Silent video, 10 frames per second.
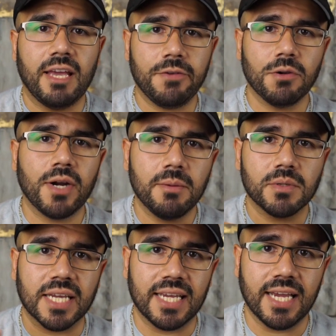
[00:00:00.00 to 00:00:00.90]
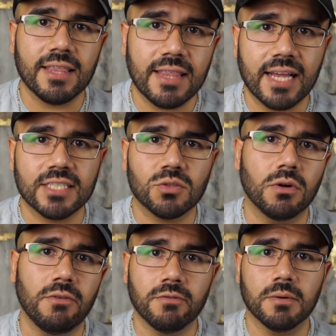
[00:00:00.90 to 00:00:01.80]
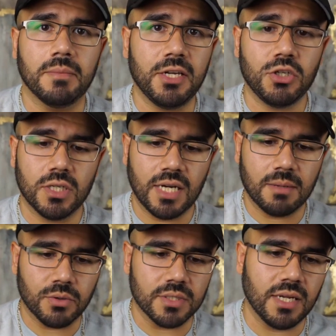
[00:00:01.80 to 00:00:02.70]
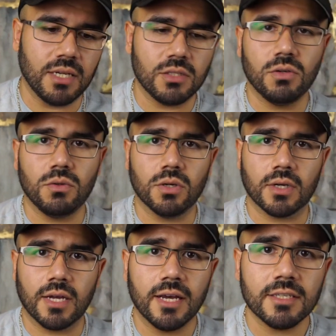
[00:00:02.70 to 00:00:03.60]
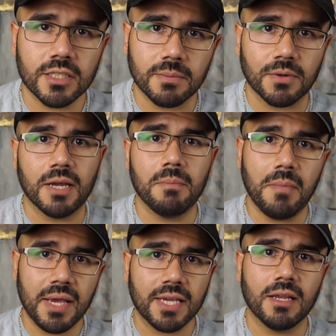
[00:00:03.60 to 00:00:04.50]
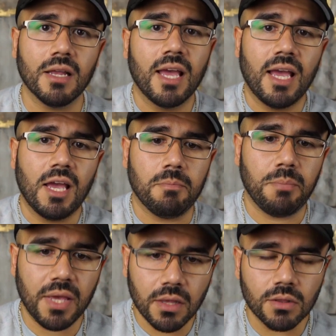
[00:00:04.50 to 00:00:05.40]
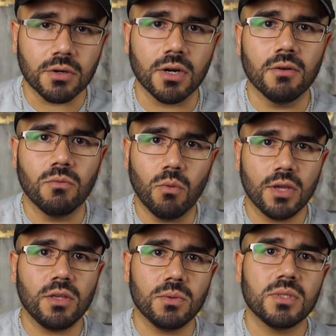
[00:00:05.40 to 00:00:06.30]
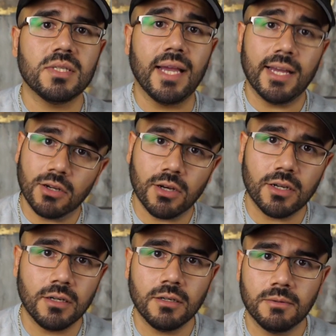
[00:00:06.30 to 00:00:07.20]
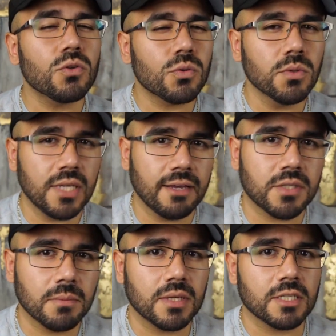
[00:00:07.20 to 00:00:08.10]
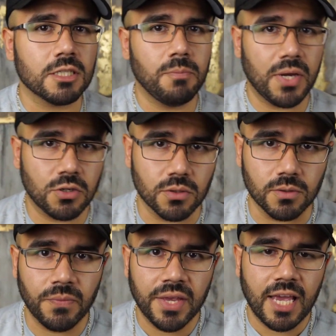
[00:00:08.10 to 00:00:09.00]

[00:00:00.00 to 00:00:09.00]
if you're able to get that sort of information and present it to your customer and make it a pillar of what you stand on, then you truly have something special.